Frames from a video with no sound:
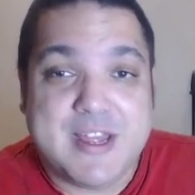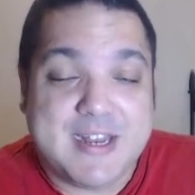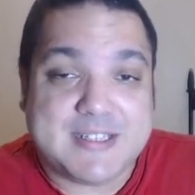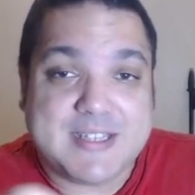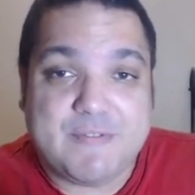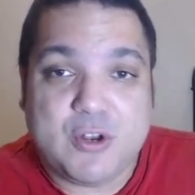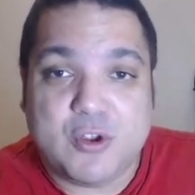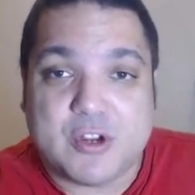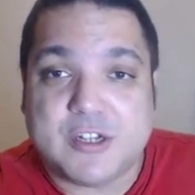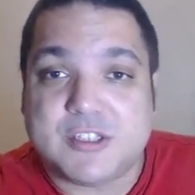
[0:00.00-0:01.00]
let's have a
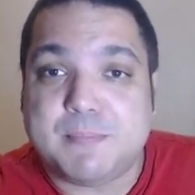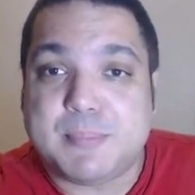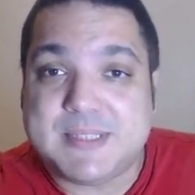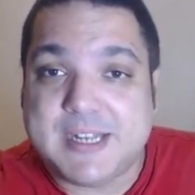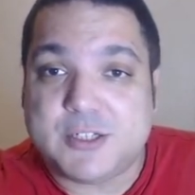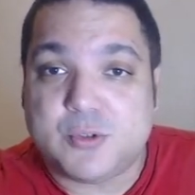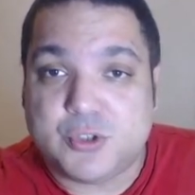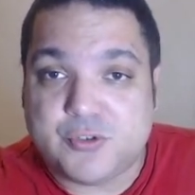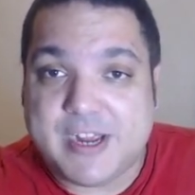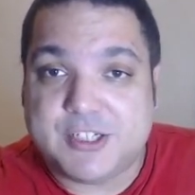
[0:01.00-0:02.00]
look at some potential
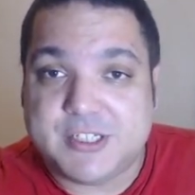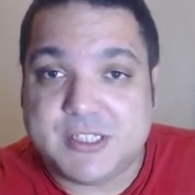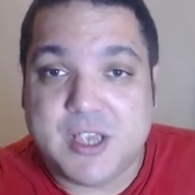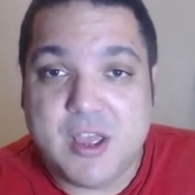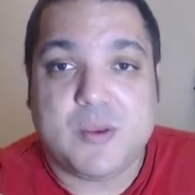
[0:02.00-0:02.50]
strategies